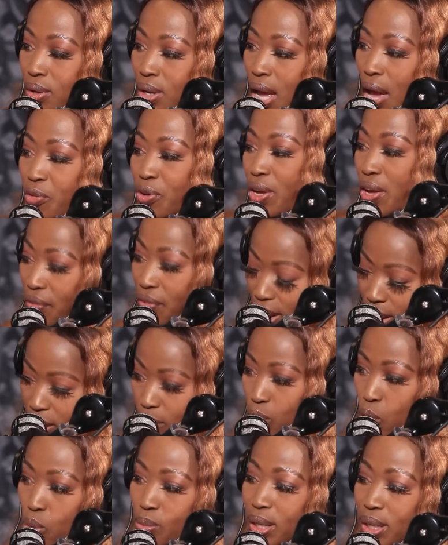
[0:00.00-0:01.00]
Have you ever had a
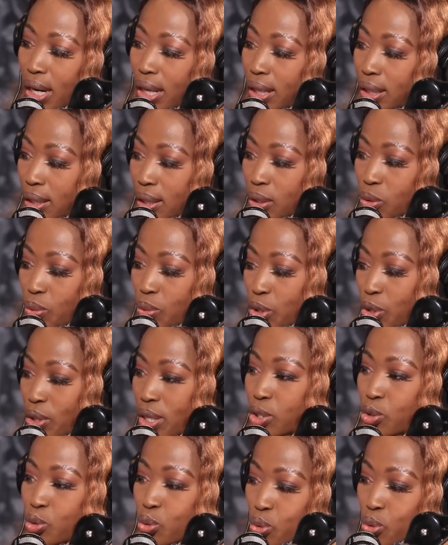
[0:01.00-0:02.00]
moment like that where you're
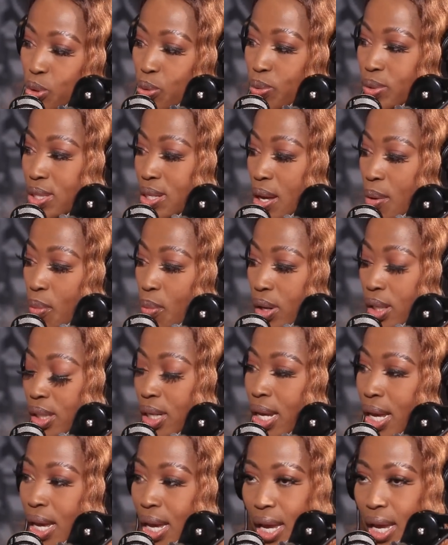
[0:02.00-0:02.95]
in studio with someone